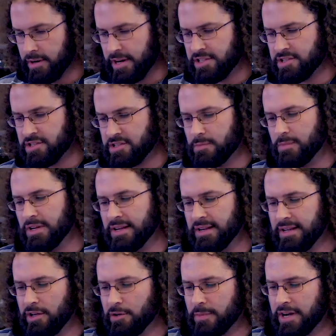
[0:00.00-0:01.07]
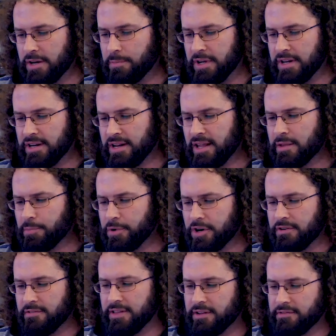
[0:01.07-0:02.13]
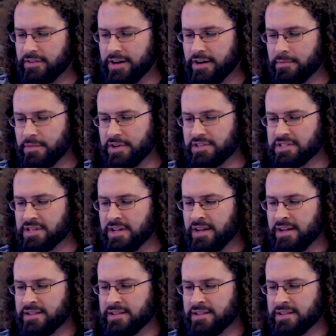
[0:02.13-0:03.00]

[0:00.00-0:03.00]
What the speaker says: Right? So similarly, you might be in another part of the environment,